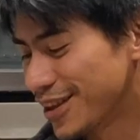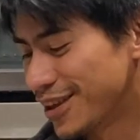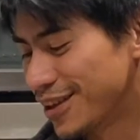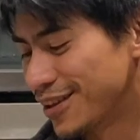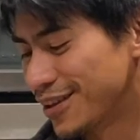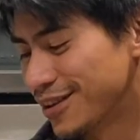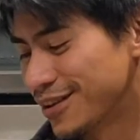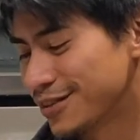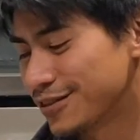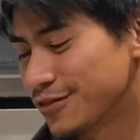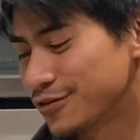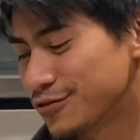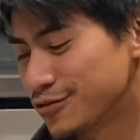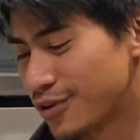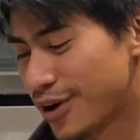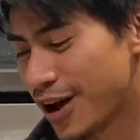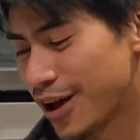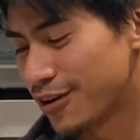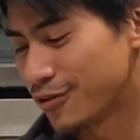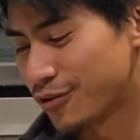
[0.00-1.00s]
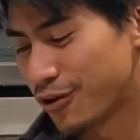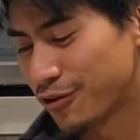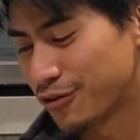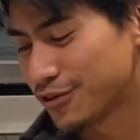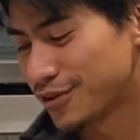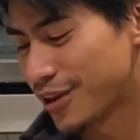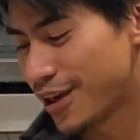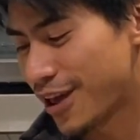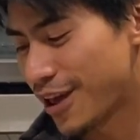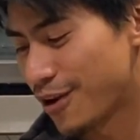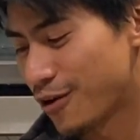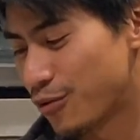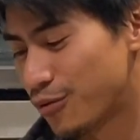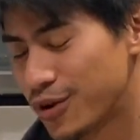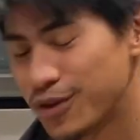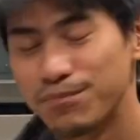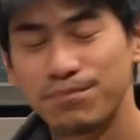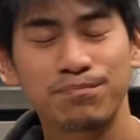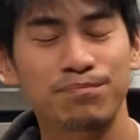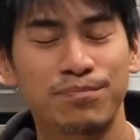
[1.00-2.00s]
is dry rosé
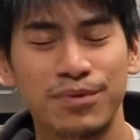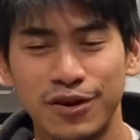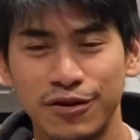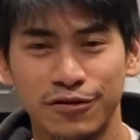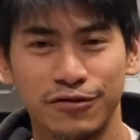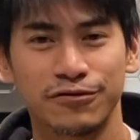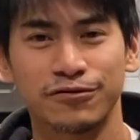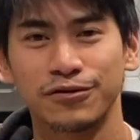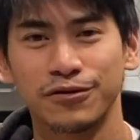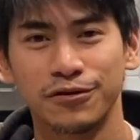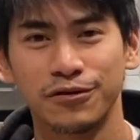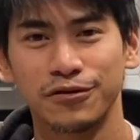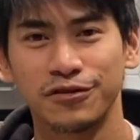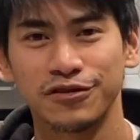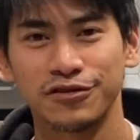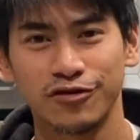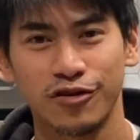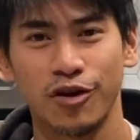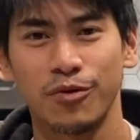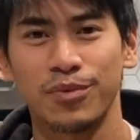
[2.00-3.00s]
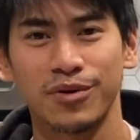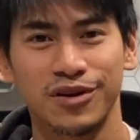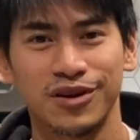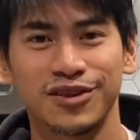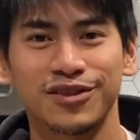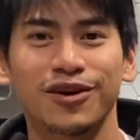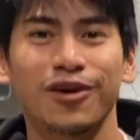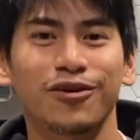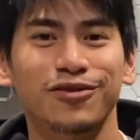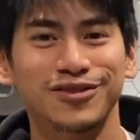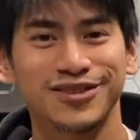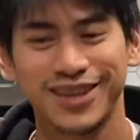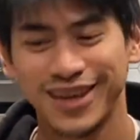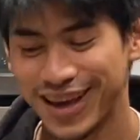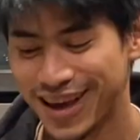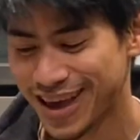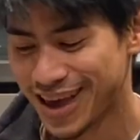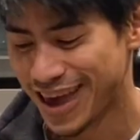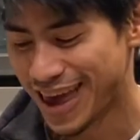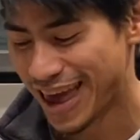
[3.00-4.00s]
with beautiful strawberry notes,
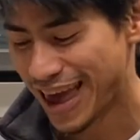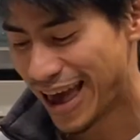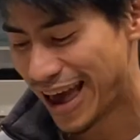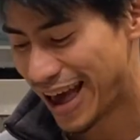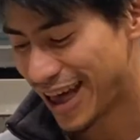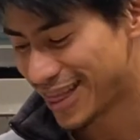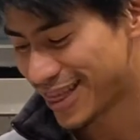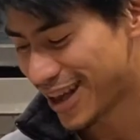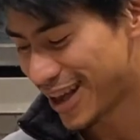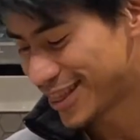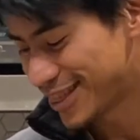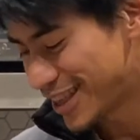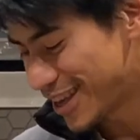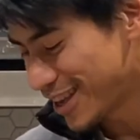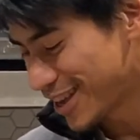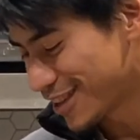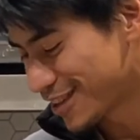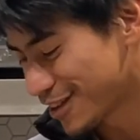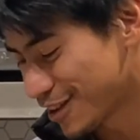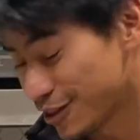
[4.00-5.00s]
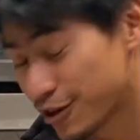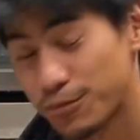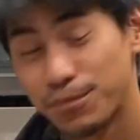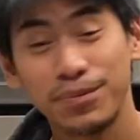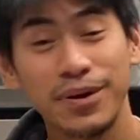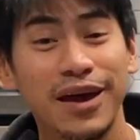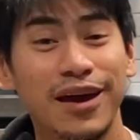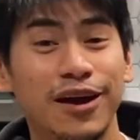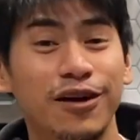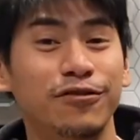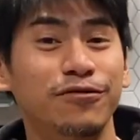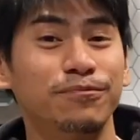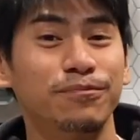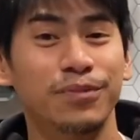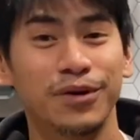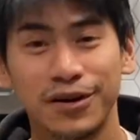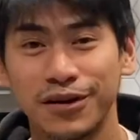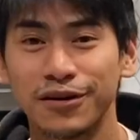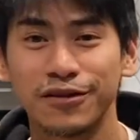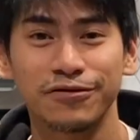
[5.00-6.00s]
and I think it's gonna pair
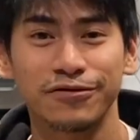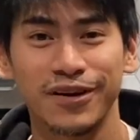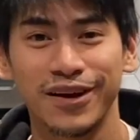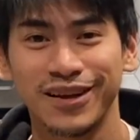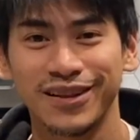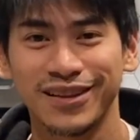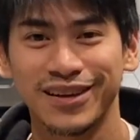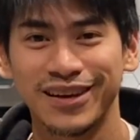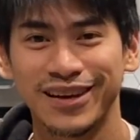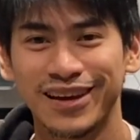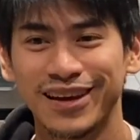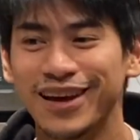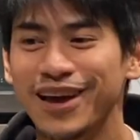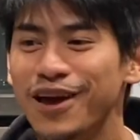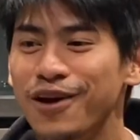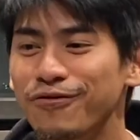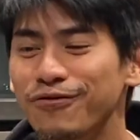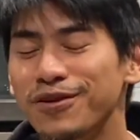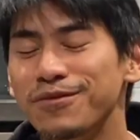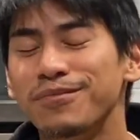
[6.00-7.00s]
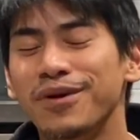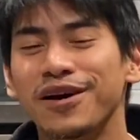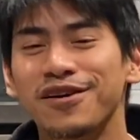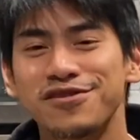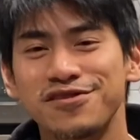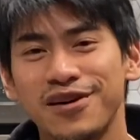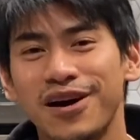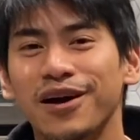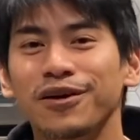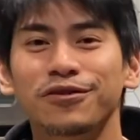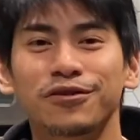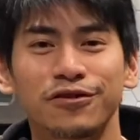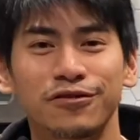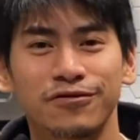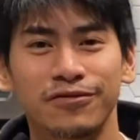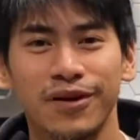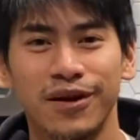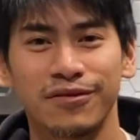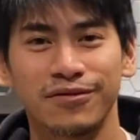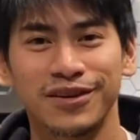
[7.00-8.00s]
perfectly with my childhood
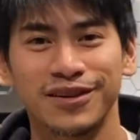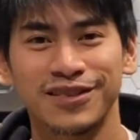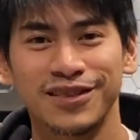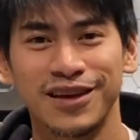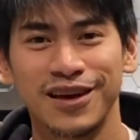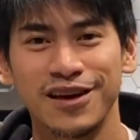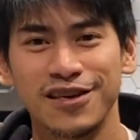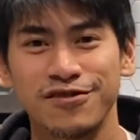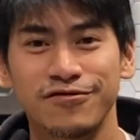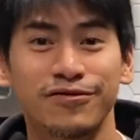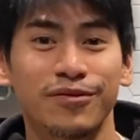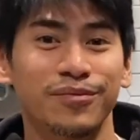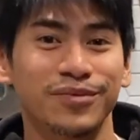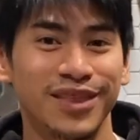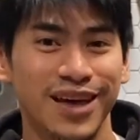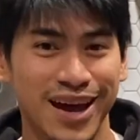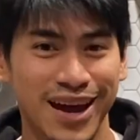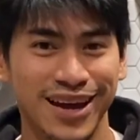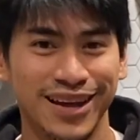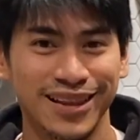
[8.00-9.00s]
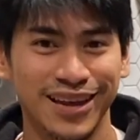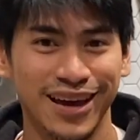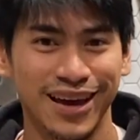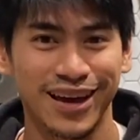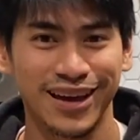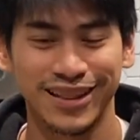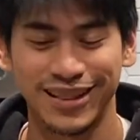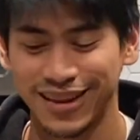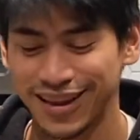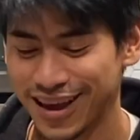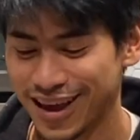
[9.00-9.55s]
favorite dish from Thailand,